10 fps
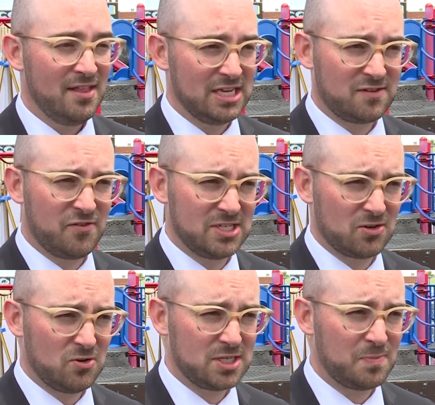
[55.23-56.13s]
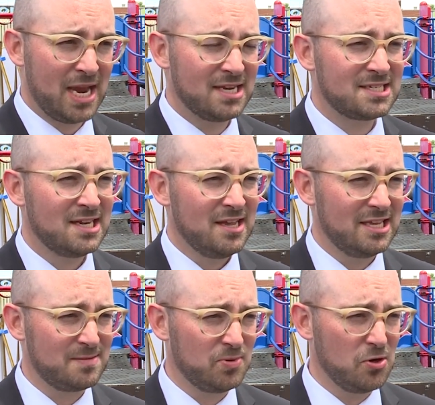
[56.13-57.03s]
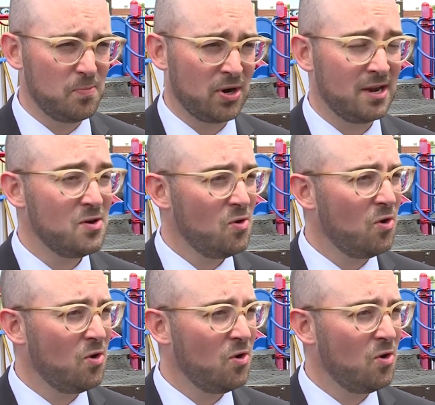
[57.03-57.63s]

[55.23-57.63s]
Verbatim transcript: This physical space, this blueprint,